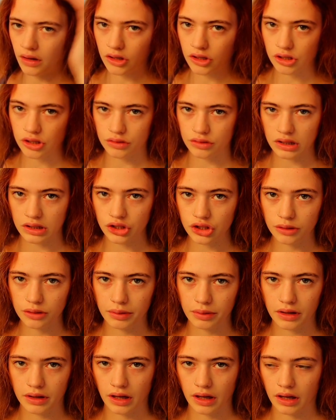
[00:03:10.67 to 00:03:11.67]
So since you're
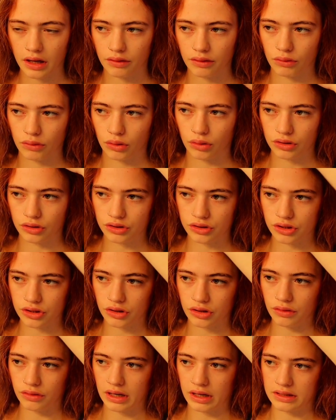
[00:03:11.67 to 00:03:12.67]
putting it in rollers, you
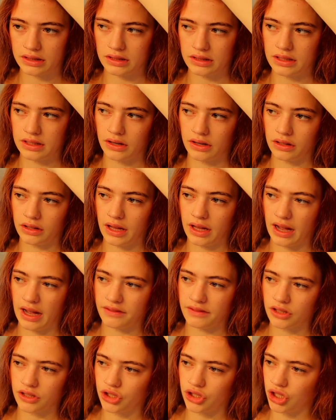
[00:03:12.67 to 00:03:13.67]
don't necessarily
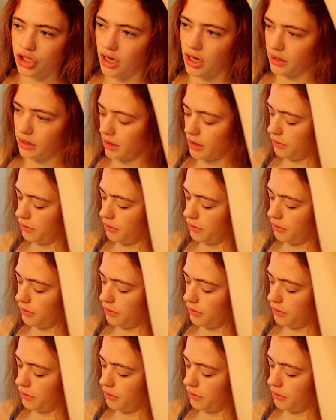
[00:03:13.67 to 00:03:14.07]
have to shock